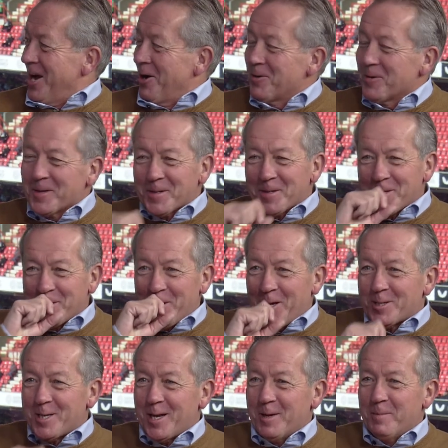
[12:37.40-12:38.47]
So
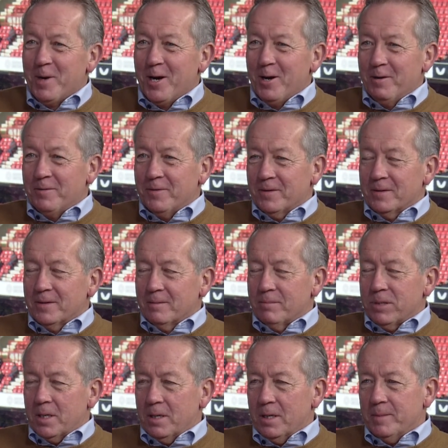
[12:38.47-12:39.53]
I said to Merv,
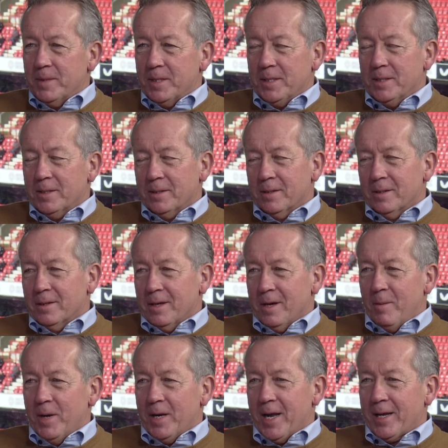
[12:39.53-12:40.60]
blimey.
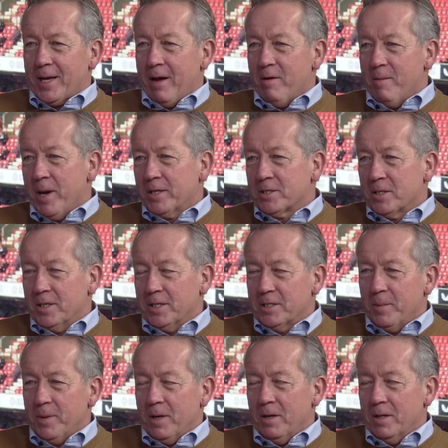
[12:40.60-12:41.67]
I mean, that Gary Megson,
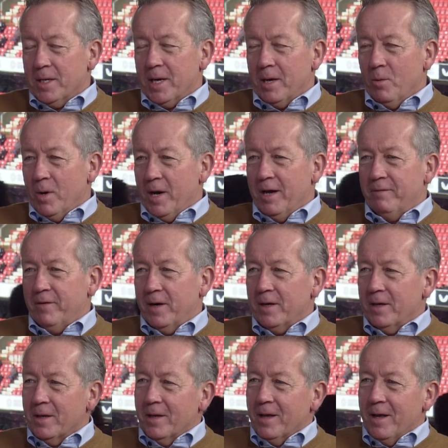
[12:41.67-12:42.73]
he's a bit, you know,
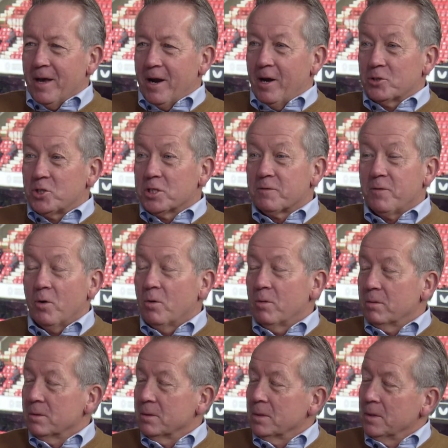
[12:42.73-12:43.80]
whatever. And I just
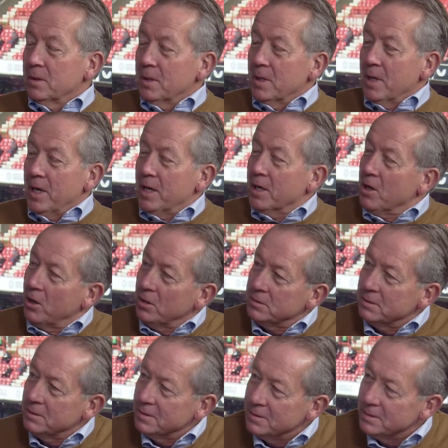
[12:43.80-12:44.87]
thought, he'd have
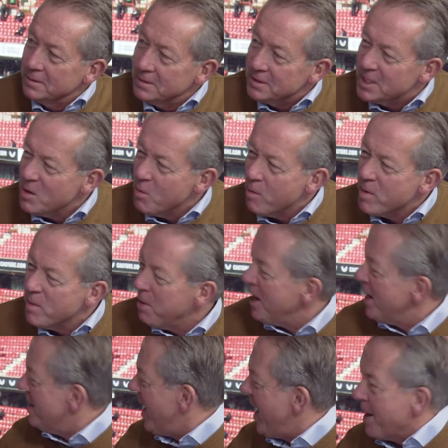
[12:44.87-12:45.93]
gone, see, when we
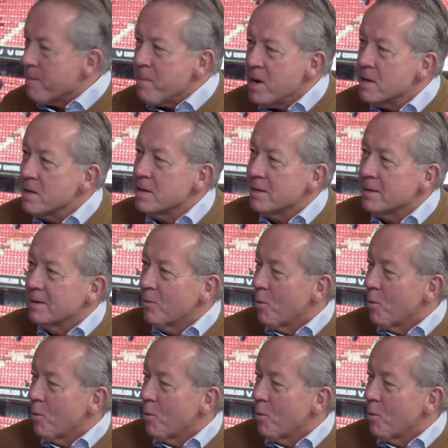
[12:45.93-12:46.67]
play them,